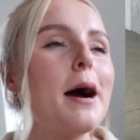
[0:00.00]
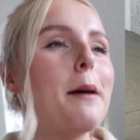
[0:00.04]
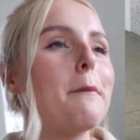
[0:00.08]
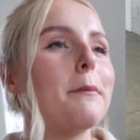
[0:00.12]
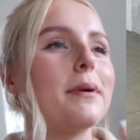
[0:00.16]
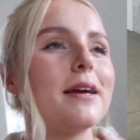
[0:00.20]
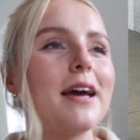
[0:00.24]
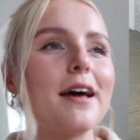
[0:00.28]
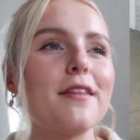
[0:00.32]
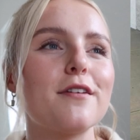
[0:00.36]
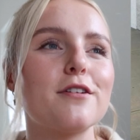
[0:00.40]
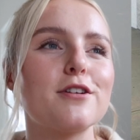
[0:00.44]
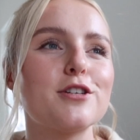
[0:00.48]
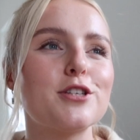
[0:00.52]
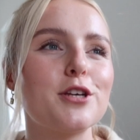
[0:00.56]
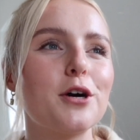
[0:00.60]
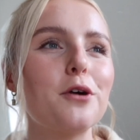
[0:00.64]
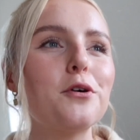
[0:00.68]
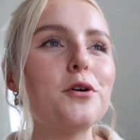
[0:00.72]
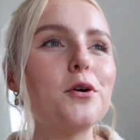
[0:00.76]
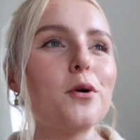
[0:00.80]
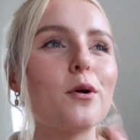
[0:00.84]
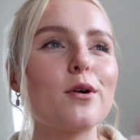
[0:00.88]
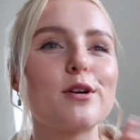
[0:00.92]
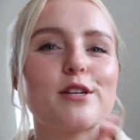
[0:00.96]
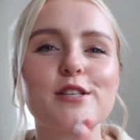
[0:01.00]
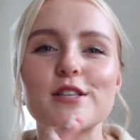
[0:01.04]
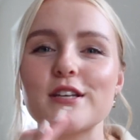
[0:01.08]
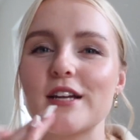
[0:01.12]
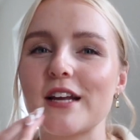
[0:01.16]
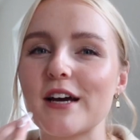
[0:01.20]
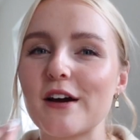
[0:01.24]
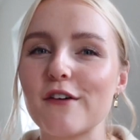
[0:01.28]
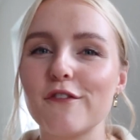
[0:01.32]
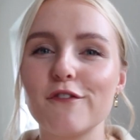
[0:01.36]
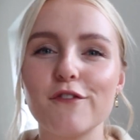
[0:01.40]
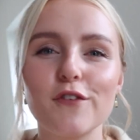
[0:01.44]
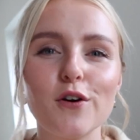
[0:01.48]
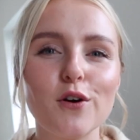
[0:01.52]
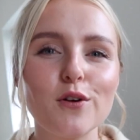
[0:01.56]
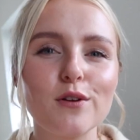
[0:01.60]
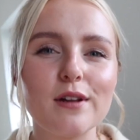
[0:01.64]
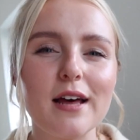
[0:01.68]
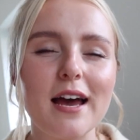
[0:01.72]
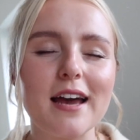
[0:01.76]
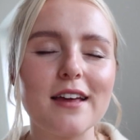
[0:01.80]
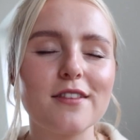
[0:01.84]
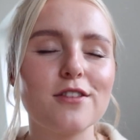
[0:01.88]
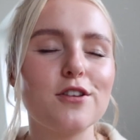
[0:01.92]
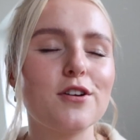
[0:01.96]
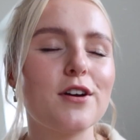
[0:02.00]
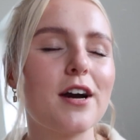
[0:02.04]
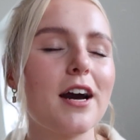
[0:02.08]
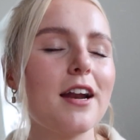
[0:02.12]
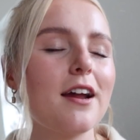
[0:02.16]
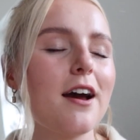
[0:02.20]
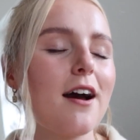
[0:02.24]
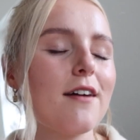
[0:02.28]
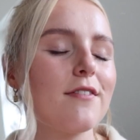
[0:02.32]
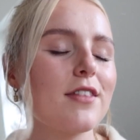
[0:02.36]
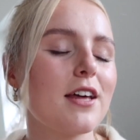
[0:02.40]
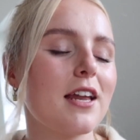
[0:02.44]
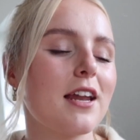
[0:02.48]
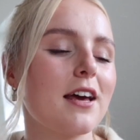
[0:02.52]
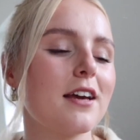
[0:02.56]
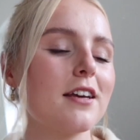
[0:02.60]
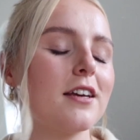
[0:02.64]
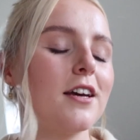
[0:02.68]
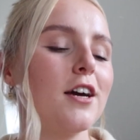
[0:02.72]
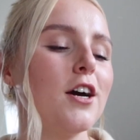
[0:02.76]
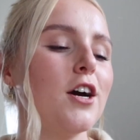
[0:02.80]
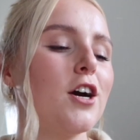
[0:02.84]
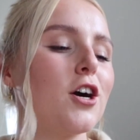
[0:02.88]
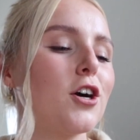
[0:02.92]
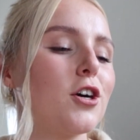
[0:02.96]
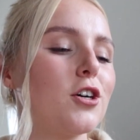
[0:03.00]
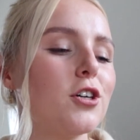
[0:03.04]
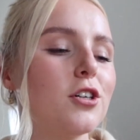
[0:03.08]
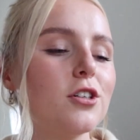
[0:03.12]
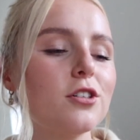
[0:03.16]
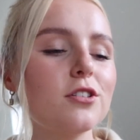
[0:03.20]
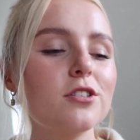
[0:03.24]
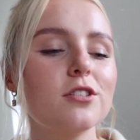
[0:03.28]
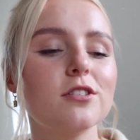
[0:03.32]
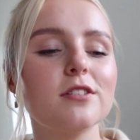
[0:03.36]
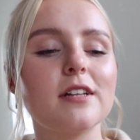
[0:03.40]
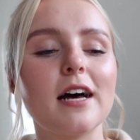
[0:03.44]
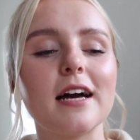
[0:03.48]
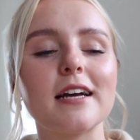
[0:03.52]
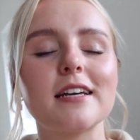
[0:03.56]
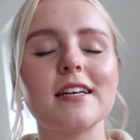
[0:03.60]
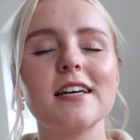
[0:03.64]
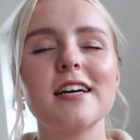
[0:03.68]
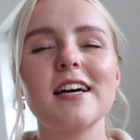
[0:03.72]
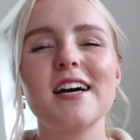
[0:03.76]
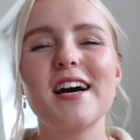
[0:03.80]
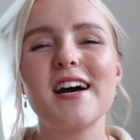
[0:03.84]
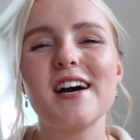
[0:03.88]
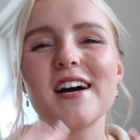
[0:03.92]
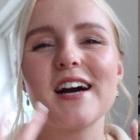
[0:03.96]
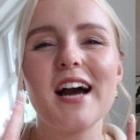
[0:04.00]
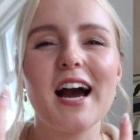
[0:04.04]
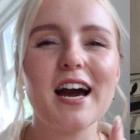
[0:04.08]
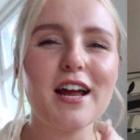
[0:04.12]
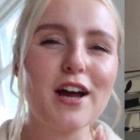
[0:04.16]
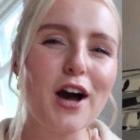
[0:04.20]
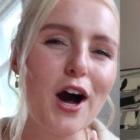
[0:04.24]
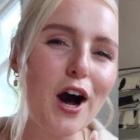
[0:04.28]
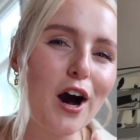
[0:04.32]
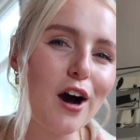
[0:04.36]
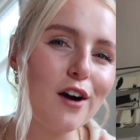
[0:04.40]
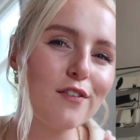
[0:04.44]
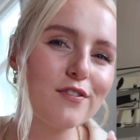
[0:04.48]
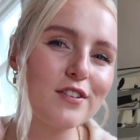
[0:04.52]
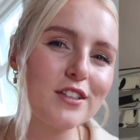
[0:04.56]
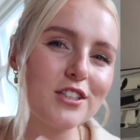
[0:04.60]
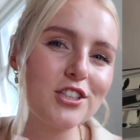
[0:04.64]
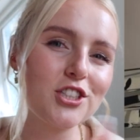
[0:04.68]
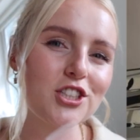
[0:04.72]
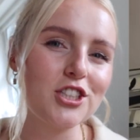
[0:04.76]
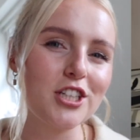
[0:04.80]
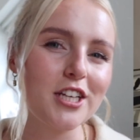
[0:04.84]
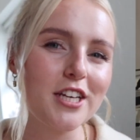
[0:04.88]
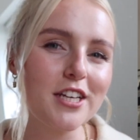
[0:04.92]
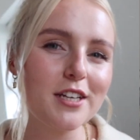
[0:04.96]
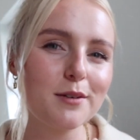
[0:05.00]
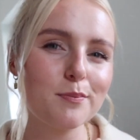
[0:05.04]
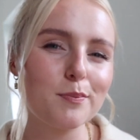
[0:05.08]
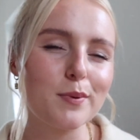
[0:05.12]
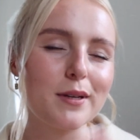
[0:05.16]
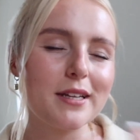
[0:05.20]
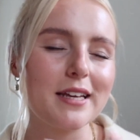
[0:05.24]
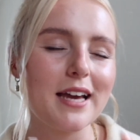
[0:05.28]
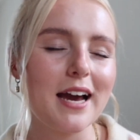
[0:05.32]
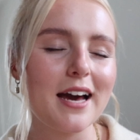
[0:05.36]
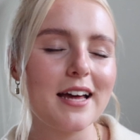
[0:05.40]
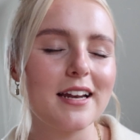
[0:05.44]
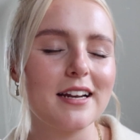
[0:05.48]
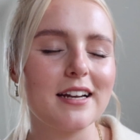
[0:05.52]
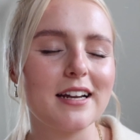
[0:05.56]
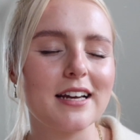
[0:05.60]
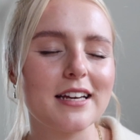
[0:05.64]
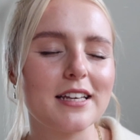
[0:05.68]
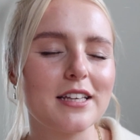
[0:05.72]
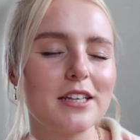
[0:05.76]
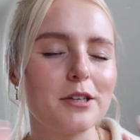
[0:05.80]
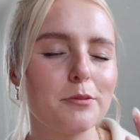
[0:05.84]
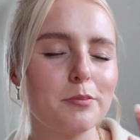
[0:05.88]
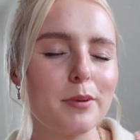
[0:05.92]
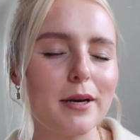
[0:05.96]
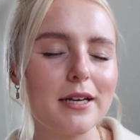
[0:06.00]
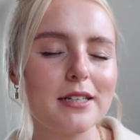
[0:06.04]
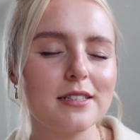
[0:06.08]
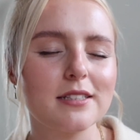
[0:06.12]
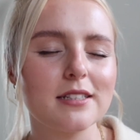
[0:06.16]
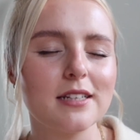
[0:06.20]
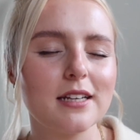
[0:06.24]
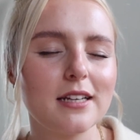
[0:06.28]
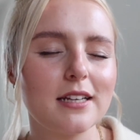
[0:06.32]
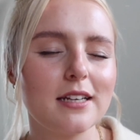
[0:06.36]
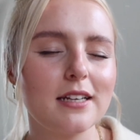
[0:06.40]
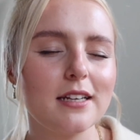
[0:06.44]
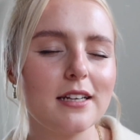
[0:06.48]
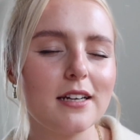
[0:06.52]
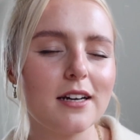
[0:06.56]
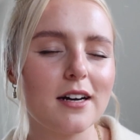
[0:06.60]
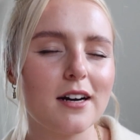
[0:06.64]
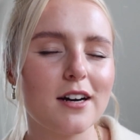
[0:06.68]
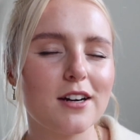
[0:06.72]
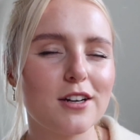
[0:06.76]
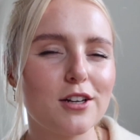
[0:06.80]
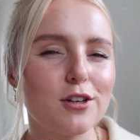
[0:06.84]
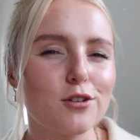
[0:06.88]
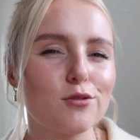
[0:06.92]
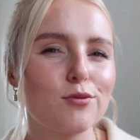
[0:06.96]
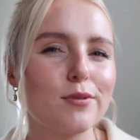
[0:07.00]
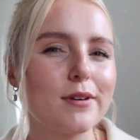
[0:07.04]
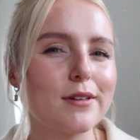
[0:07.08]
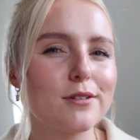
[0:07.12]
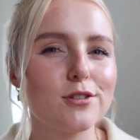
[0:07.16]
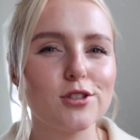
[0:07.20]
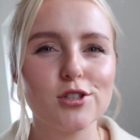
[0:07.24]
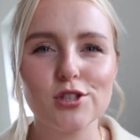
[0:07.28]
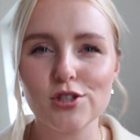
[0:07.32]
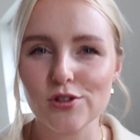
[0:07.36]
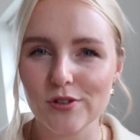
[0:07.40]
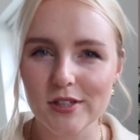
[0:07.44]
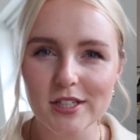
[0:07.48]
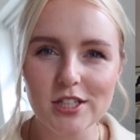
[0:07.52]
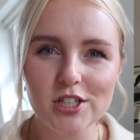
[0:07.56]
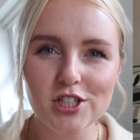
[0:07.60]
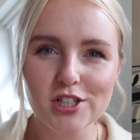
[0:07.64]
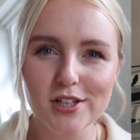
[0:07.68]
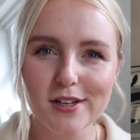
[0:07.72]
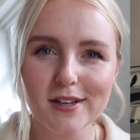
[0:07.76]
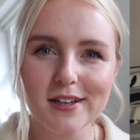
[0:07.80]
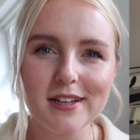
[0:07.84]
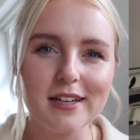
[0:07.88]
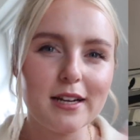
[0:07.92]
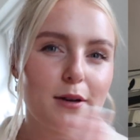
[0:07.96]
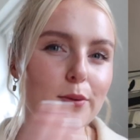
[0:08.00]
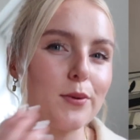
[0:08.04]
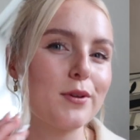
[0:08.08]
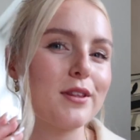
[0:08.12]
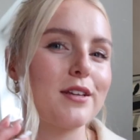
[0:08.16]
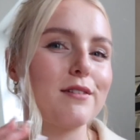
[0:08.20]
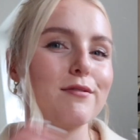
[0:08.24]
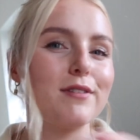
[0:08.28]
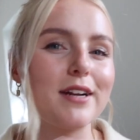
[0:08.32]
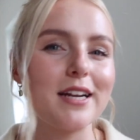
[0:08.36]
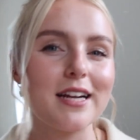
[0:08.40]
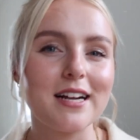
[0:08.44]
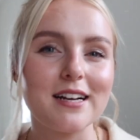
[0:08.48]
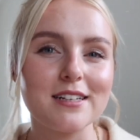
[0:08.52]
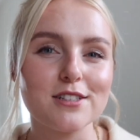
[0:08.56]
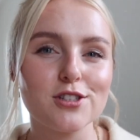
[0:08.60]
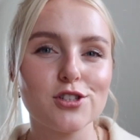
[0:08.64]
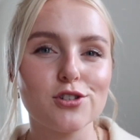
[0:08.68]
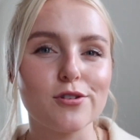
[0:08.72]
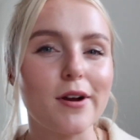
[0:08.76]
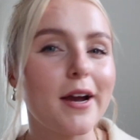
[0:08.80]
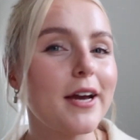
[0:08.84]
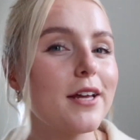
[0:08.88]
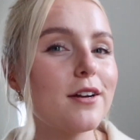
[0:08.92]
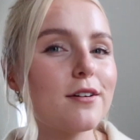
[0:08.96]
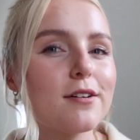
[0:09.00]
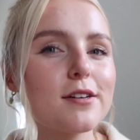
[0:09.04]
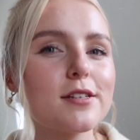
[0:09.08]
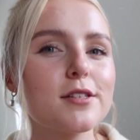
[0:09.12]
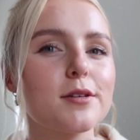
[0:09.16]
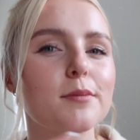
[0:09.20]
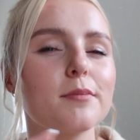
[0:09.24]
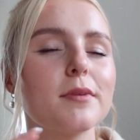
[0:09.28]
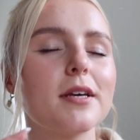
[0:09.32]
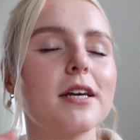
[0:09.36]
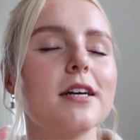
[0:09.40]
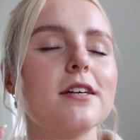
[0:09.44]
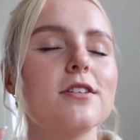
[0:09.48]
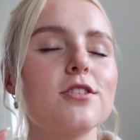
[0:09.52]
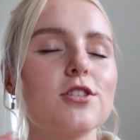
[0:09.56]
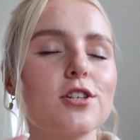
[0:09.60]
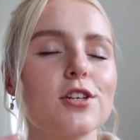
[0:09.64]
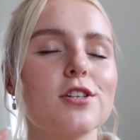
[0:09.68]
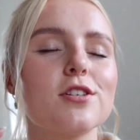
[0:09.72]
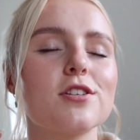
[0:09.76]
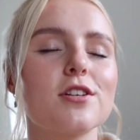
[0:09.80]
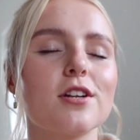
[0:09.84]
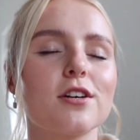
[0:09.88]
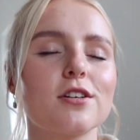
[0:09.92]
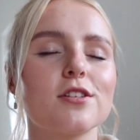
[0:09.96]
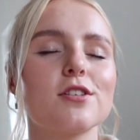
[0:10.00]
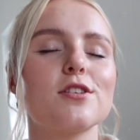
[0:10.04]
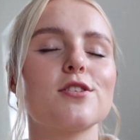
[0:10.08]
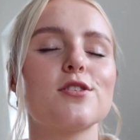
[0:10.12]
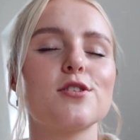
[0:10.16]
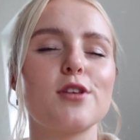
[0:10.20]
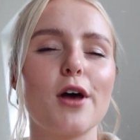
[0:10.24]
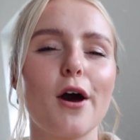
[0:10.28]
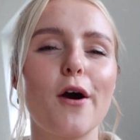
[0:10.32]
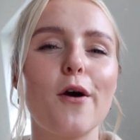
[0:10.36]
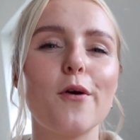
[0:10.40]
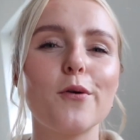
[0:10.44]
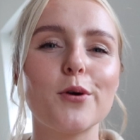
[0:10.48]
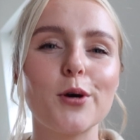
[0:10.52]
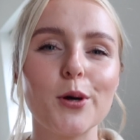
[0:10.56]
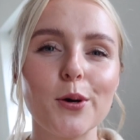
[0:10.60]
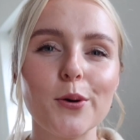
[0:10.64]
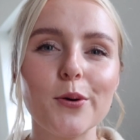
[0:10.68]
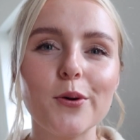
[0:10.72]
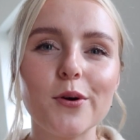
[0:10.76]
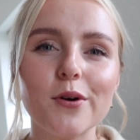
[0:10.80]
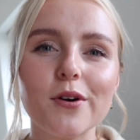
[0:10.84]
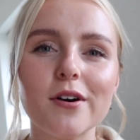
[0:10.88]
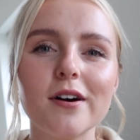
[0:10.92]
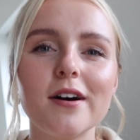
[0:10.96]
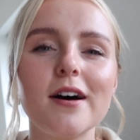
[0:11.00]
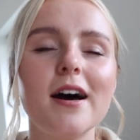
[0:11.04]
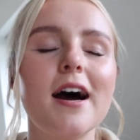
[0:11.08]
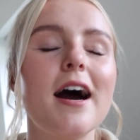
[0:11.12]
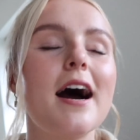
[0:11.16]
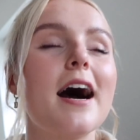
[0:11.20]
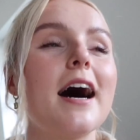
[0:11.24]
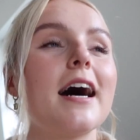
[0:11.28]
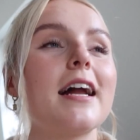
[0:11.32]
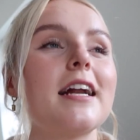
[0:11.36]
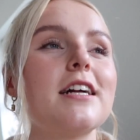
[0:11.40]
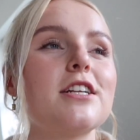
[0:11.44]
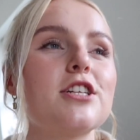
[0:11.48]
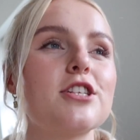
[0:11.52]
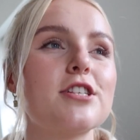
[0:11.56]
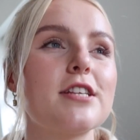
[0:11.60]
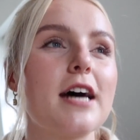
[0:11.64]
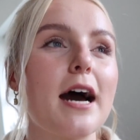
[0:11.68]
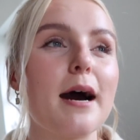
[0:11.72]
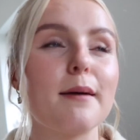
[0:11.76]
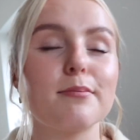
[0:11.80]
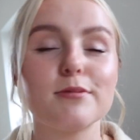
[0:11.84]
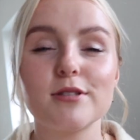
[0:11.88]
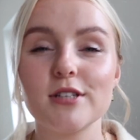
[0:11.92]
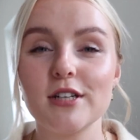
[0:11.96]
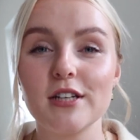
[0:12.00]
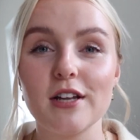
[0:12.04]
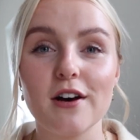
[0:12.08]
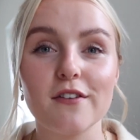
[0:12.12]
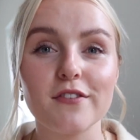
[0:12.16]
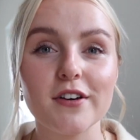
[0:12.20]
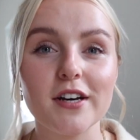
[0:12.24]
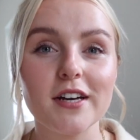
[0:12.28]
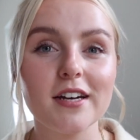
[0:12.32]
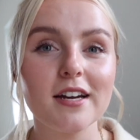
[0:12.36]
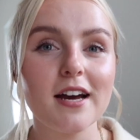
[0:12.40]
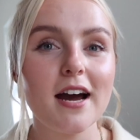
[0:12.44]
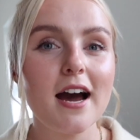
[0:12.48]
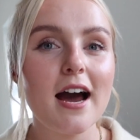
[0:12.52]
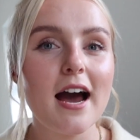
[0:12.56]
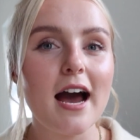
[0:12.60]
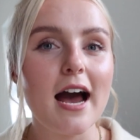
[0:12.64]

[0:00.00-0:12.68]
But yeah, they're so gorgeous in like a full length. You kind of have that like cool like kind of office chic, but yet like you basically I look real street chic and like with a really nice trainer or something. It just looks so cool and I just absolutely love it.